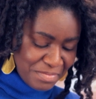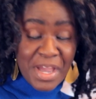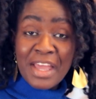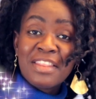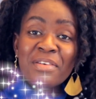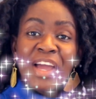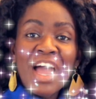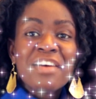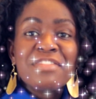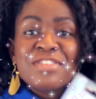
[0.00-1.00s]
I
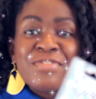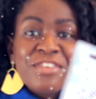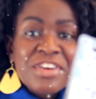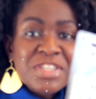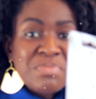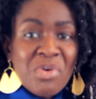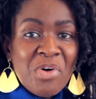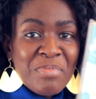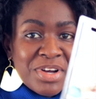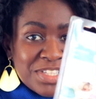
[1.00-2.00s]
have a very
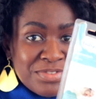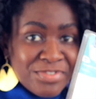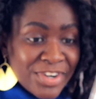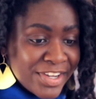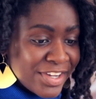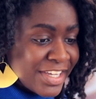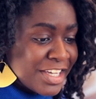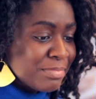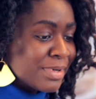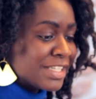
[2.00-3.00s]
small pacifier
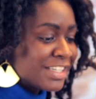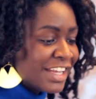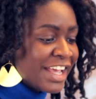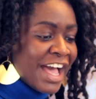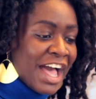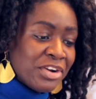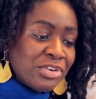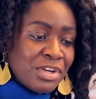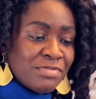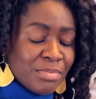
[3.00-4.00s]
here, but I
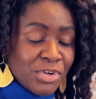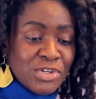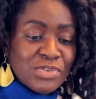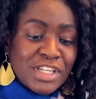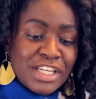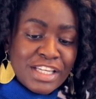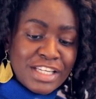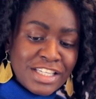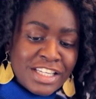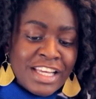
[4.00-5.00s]
don't know if I'm going to need
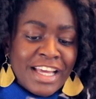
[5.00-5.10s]
it.